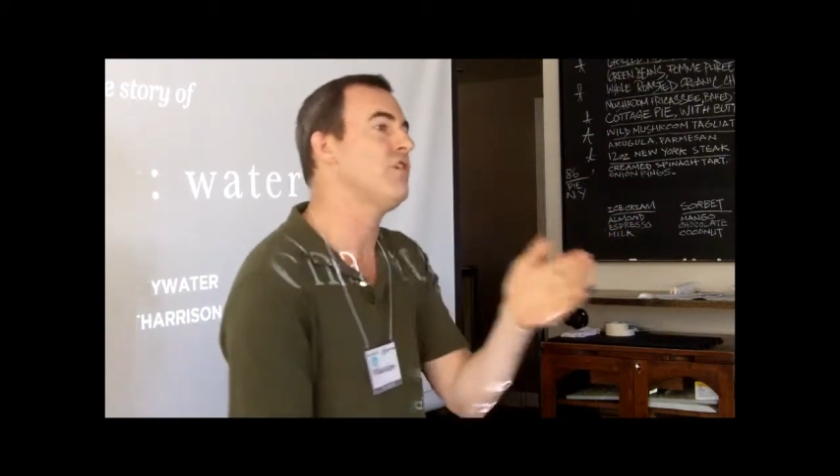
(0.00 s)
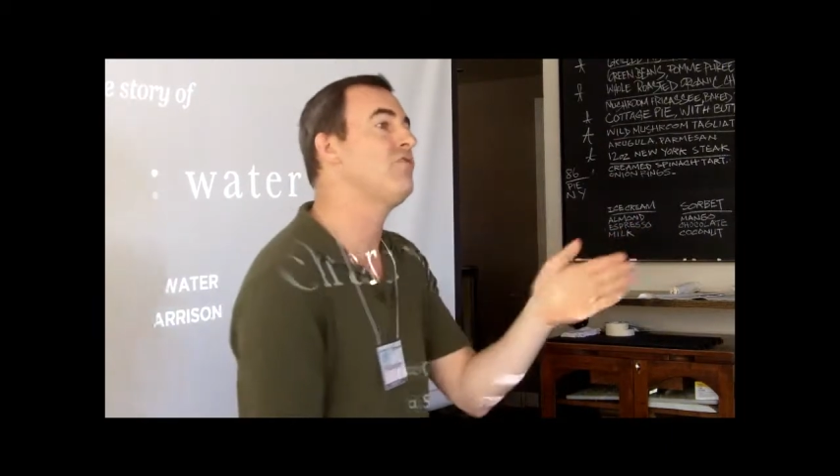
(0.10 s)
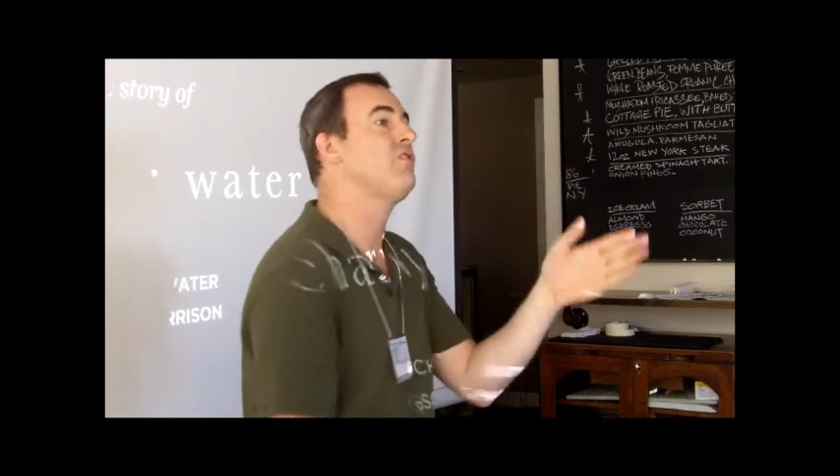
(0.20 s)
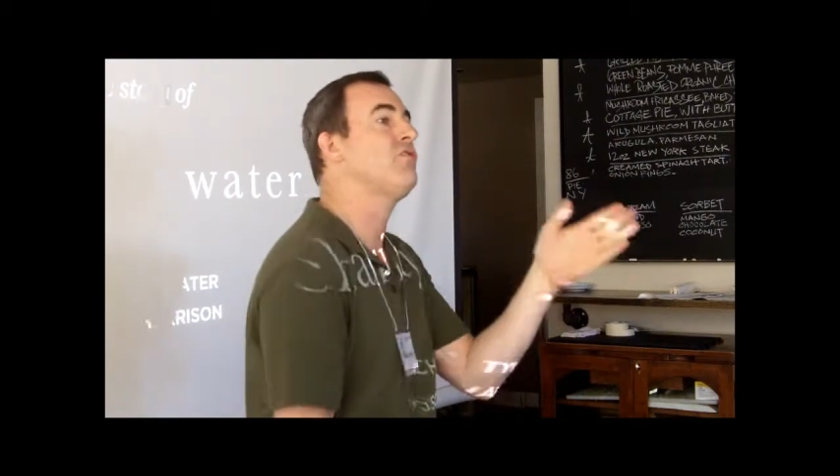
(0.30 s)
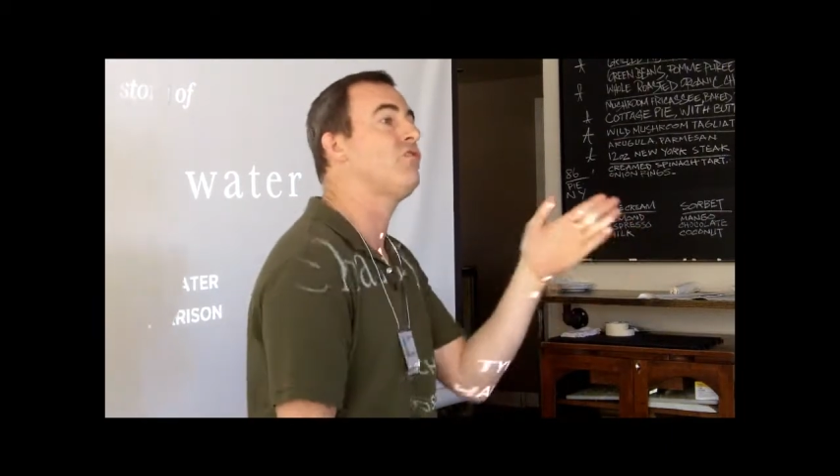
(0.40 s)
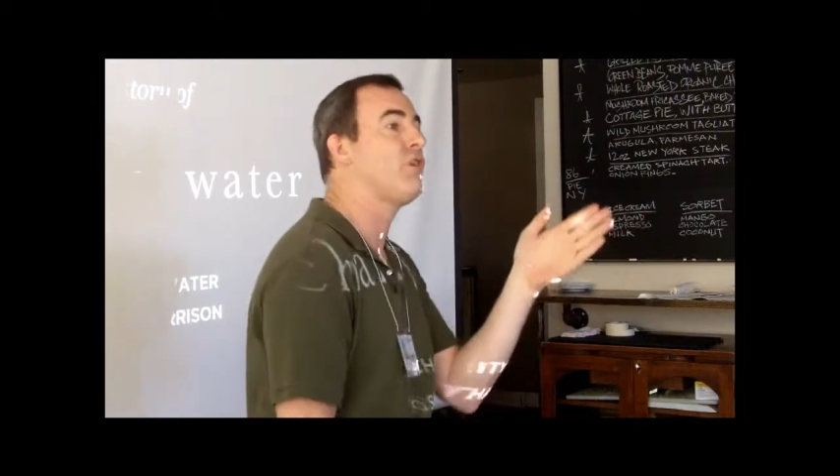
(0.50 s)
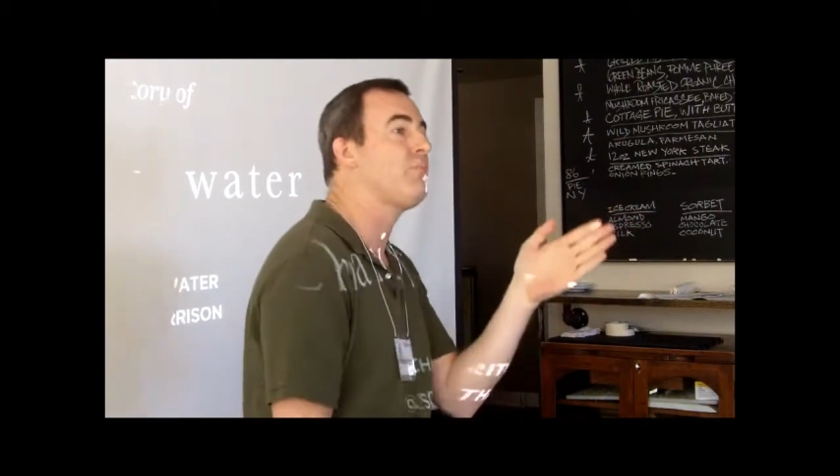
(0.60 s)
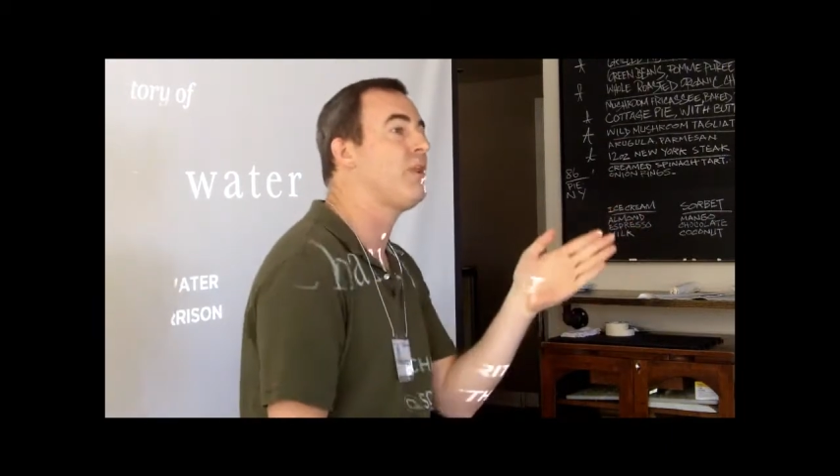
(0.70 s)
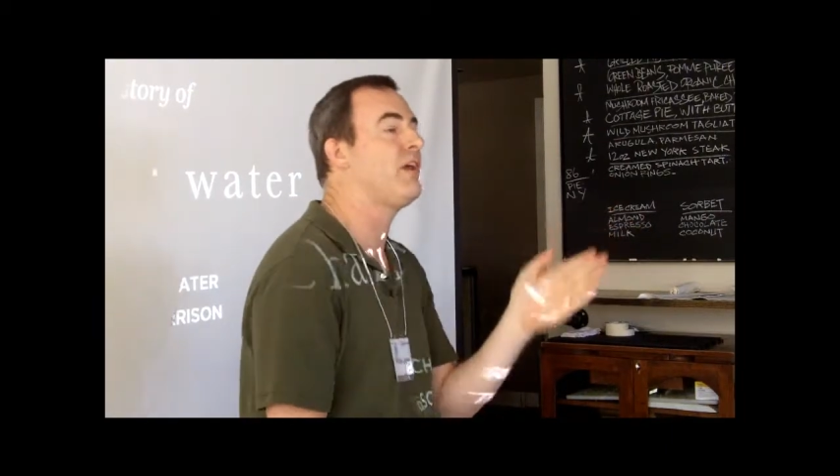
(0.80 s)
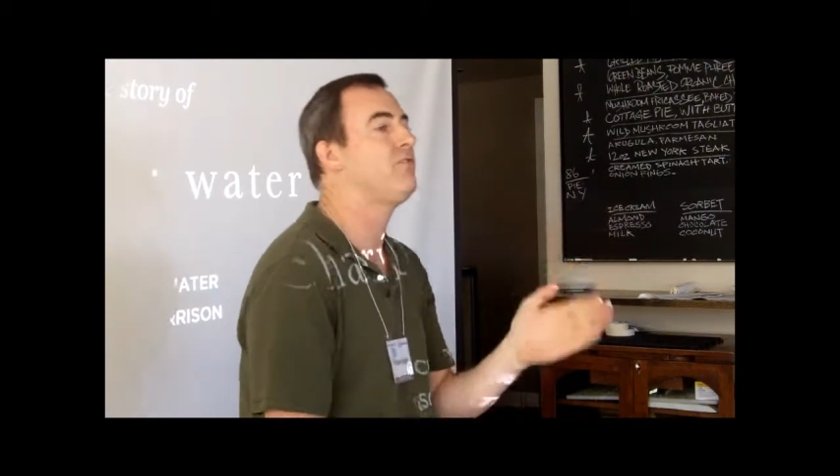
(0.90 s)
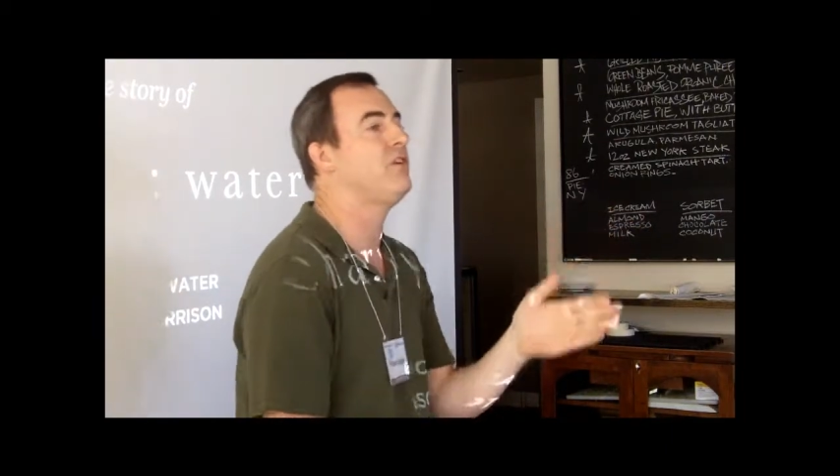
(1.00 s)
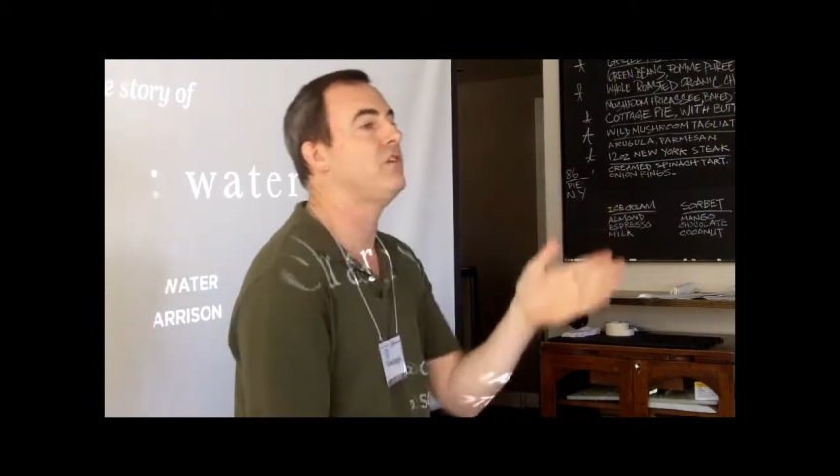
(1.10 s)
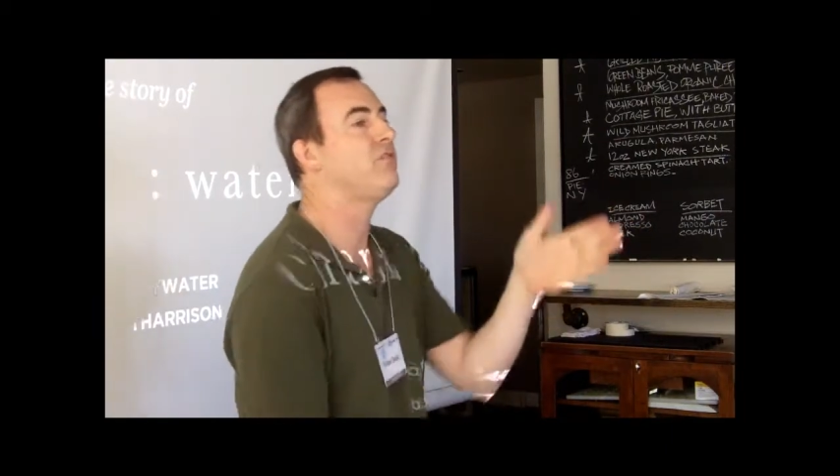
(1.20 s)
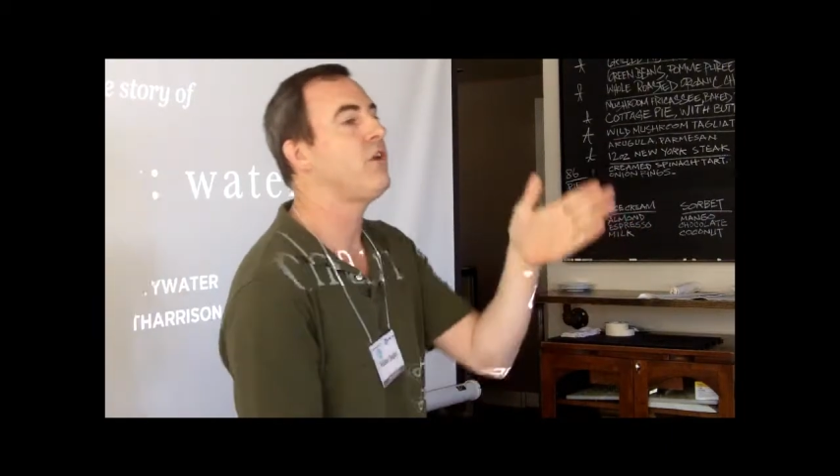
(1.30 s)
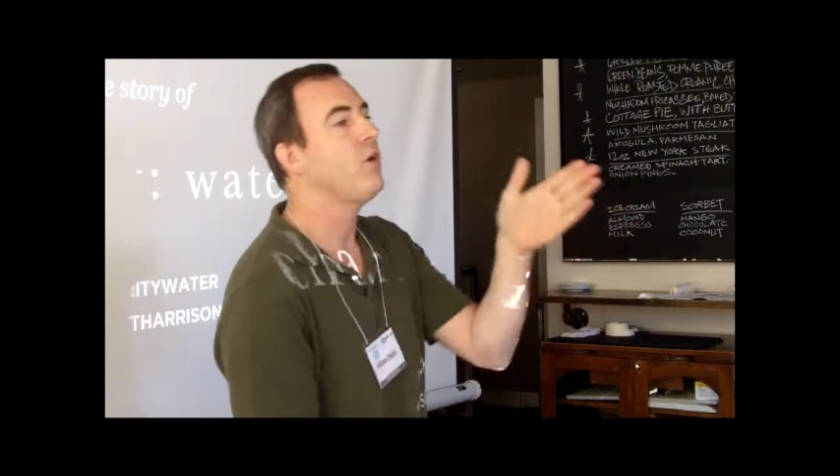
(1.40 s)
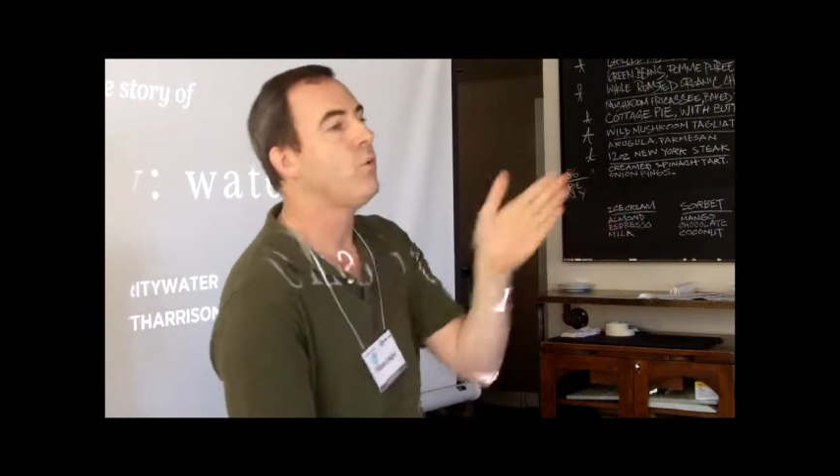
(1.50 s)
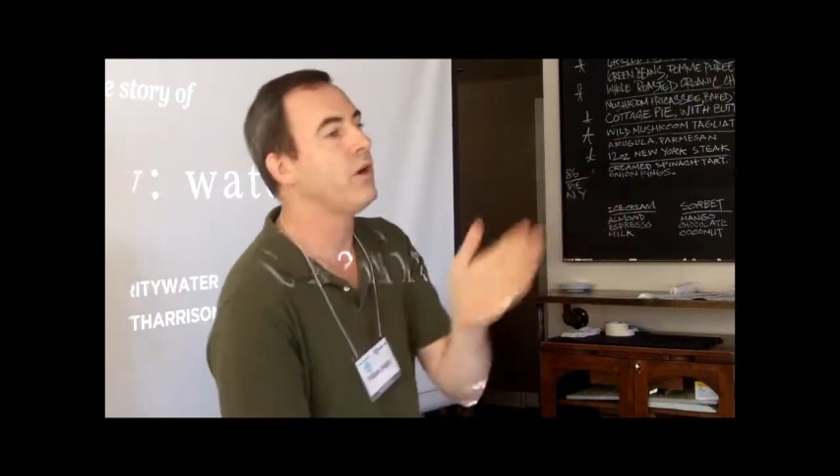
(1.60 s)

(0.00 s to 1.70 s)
just the surpluses,